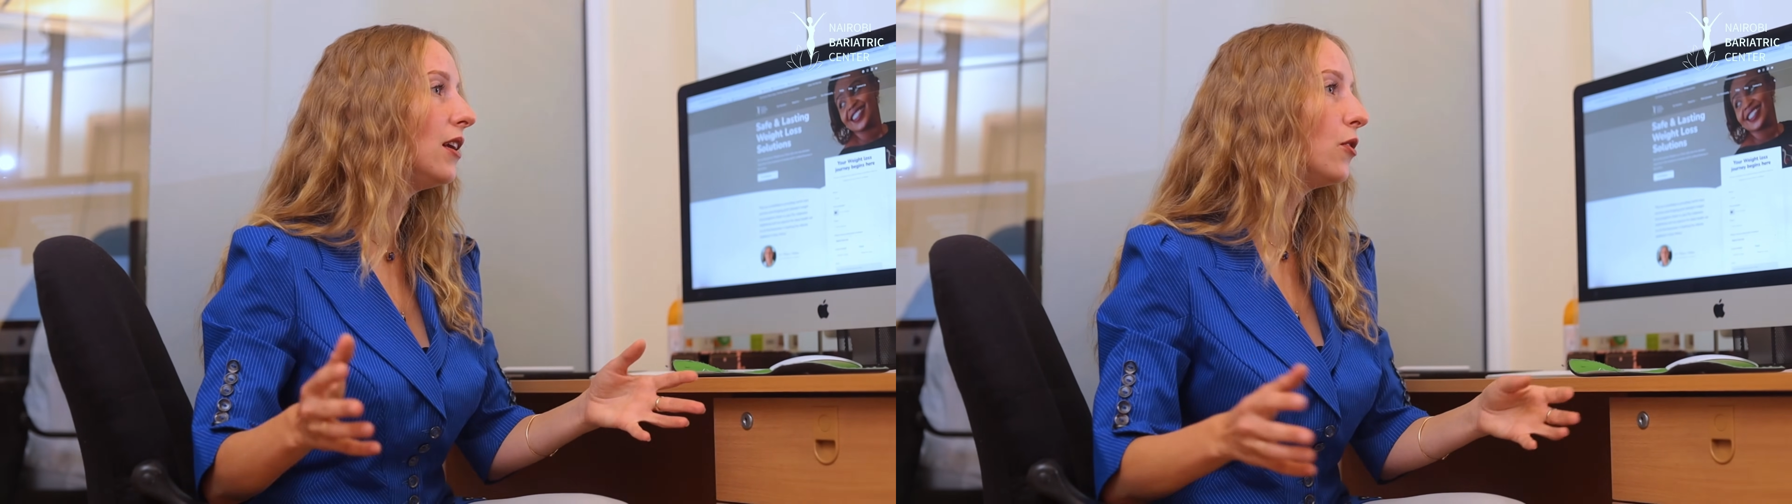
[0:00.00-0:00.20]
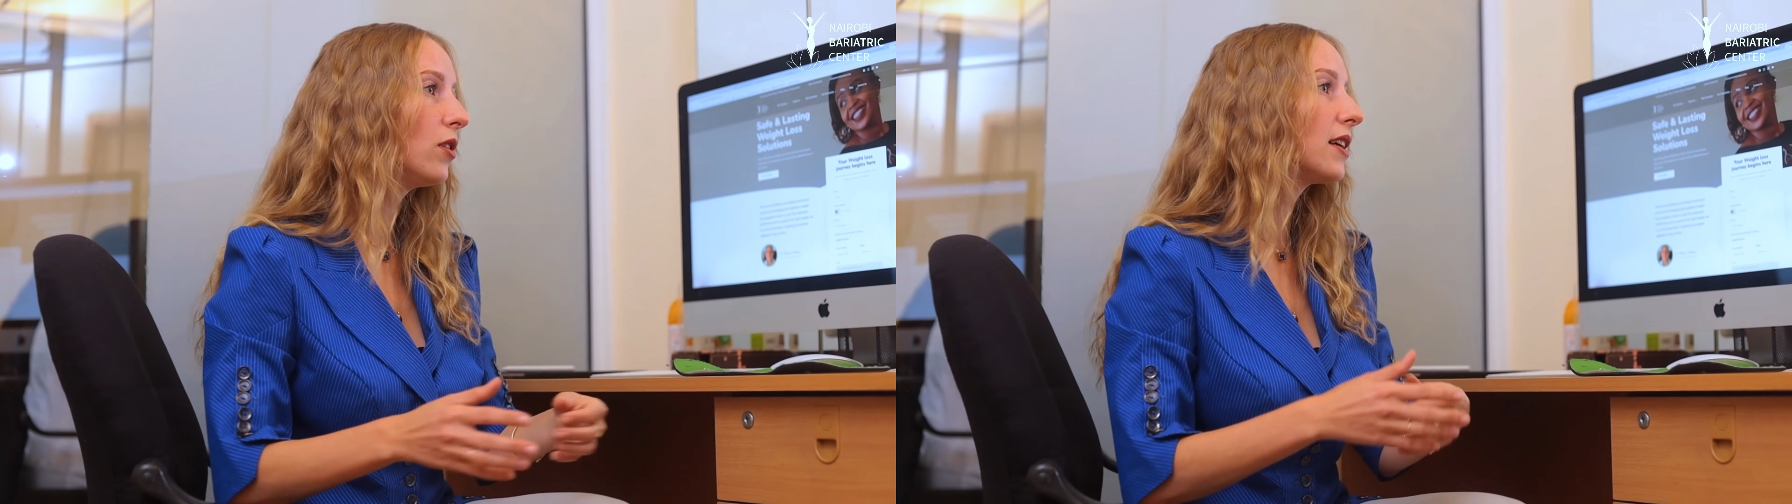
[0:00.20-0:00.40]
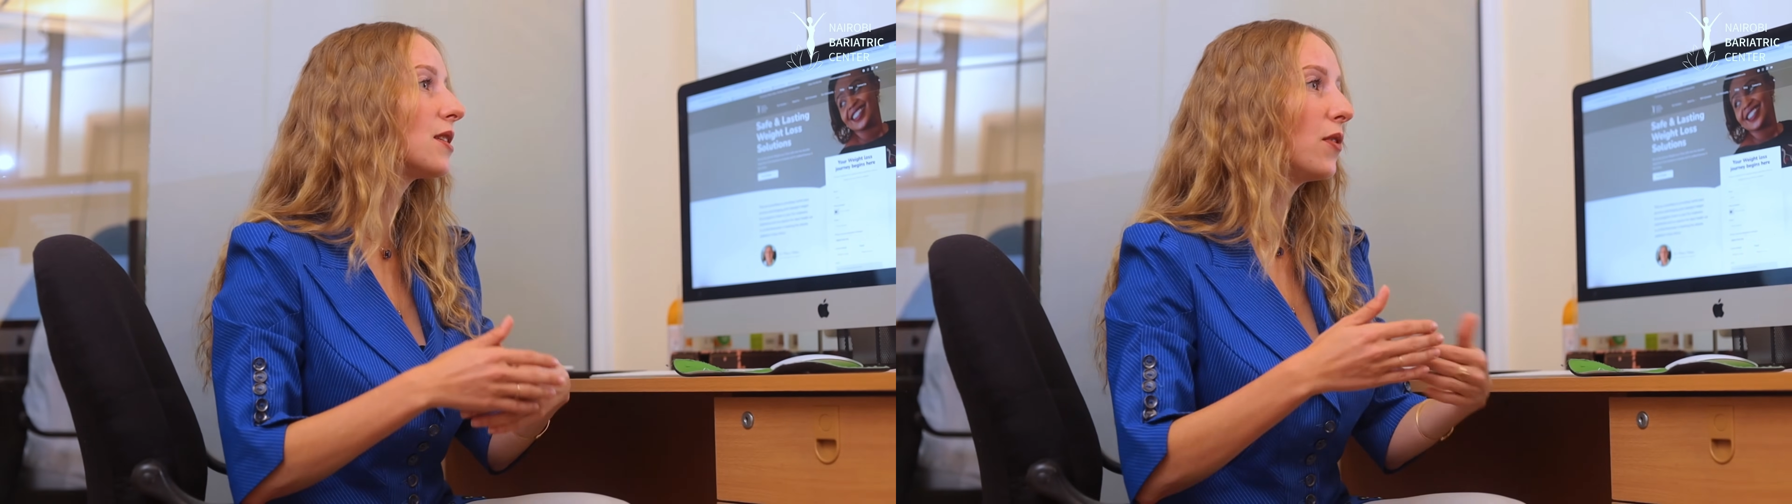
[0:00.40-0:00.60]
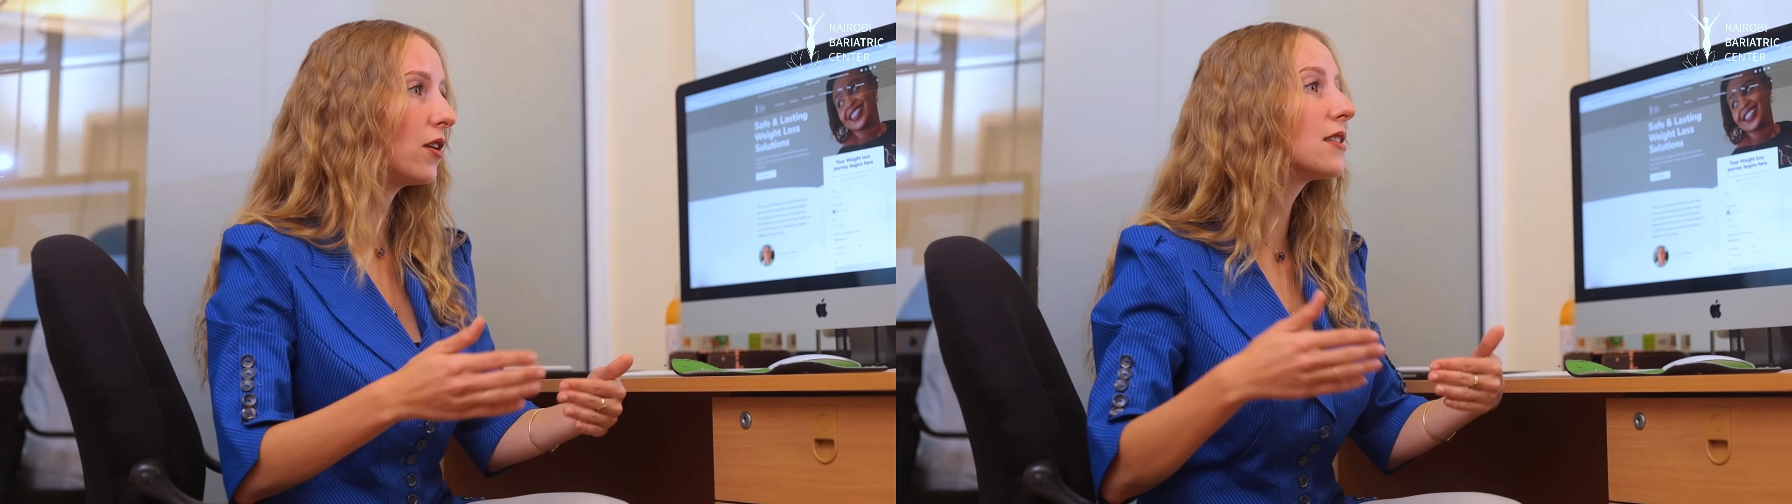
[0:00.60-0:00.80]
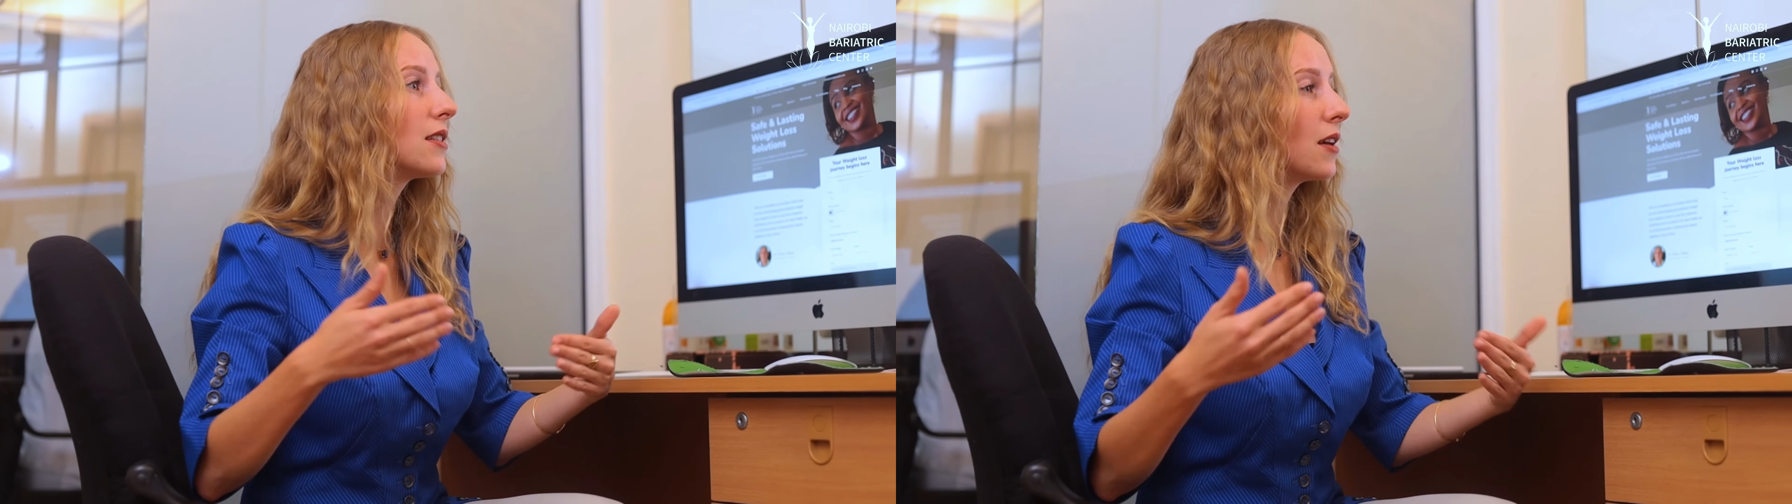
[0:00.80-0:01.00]
you will
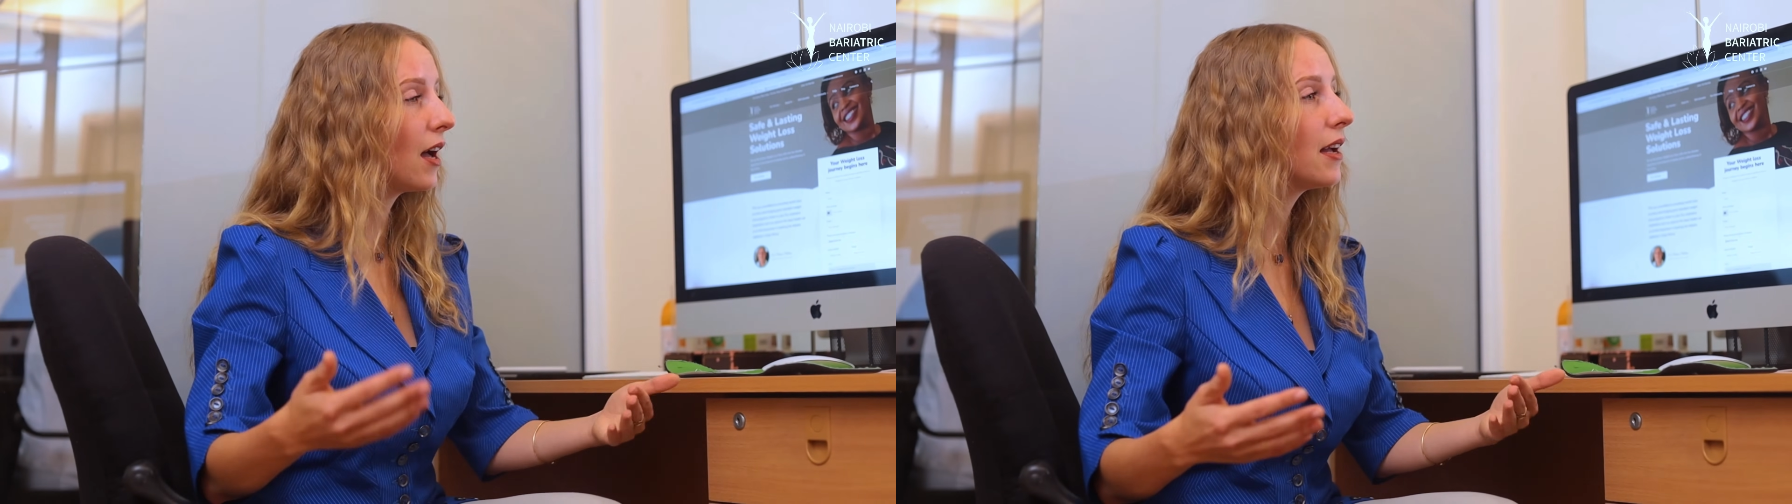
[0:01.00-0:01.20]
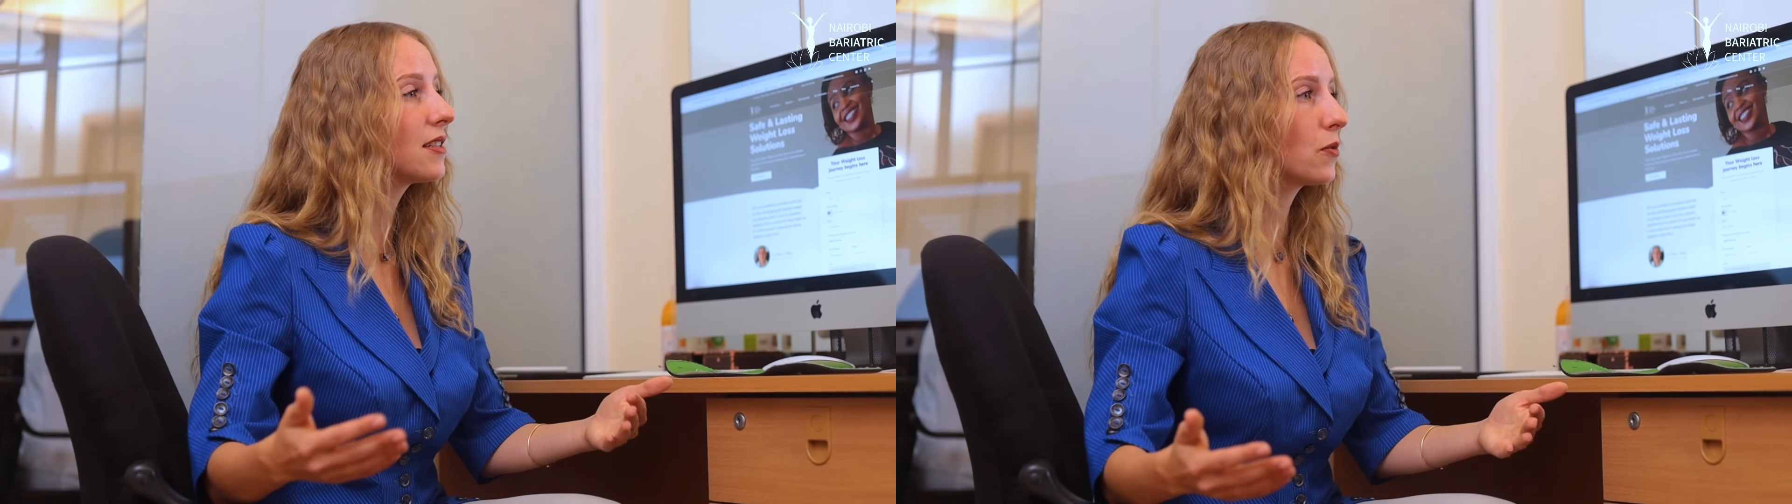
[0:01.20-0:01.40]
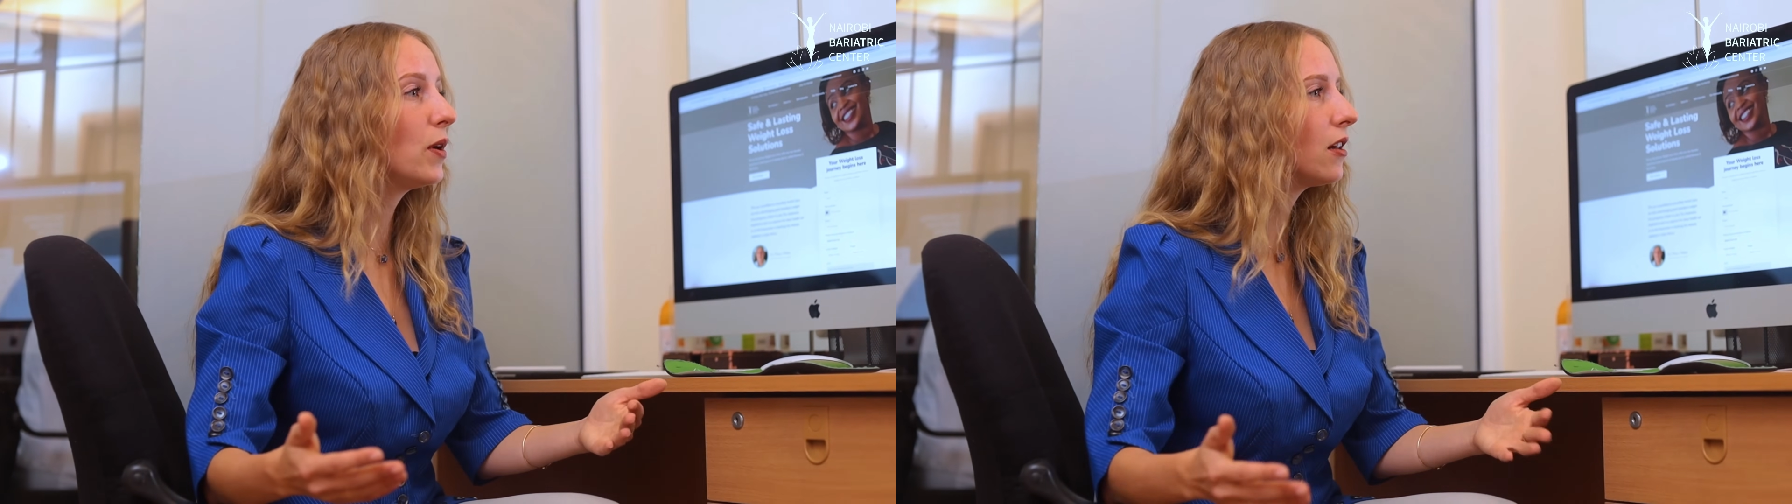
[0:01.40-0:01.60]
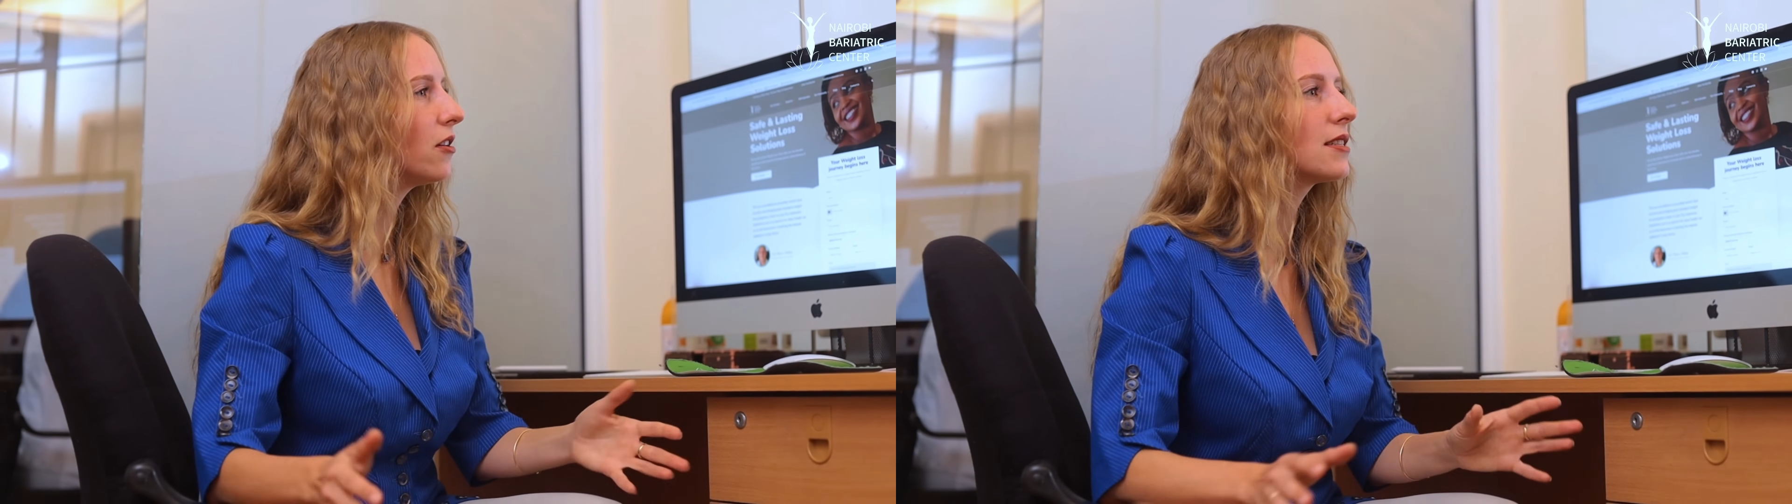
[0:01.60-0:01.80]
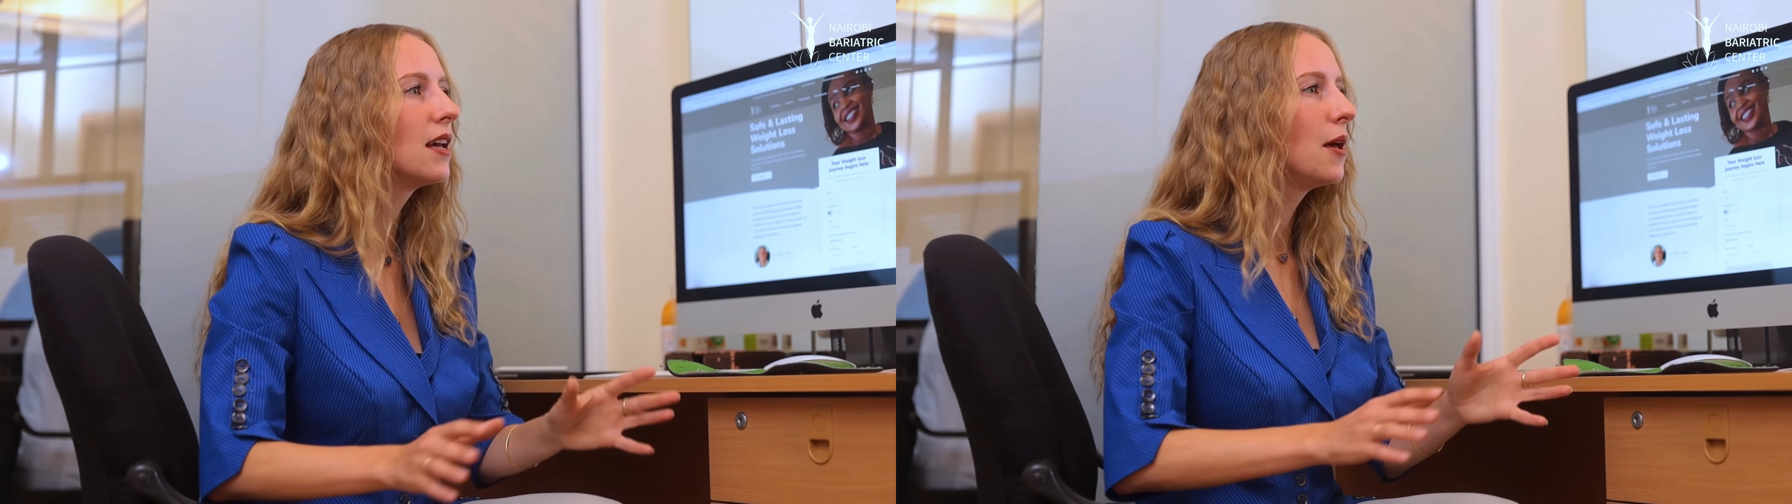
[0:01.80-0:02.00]
experience the highest weight
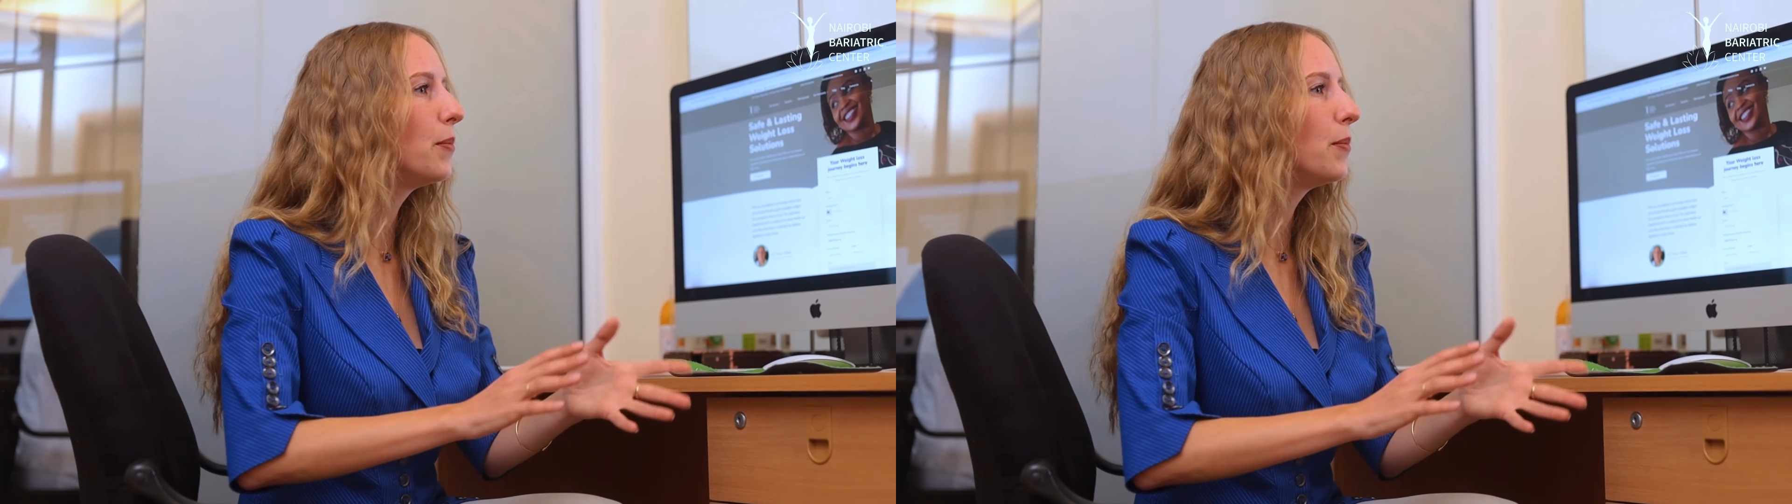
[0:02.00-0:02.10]
loss,